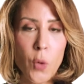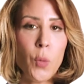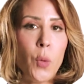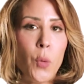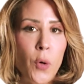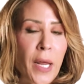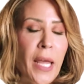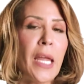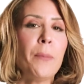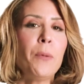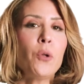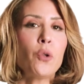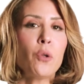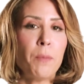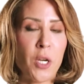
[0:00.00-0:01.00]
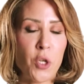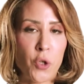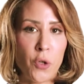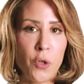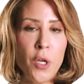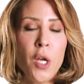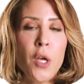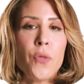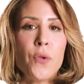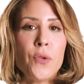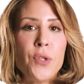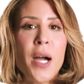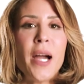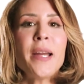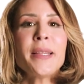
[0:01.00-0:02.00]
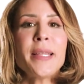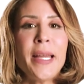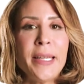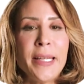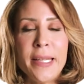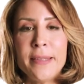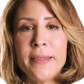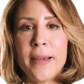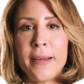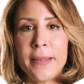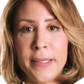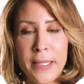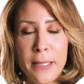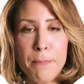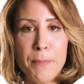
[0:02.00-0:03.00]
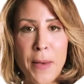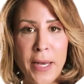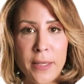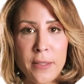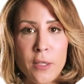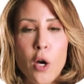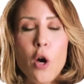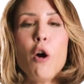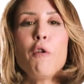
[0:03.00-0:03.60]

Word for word: We were able to measure the direct and indirect impact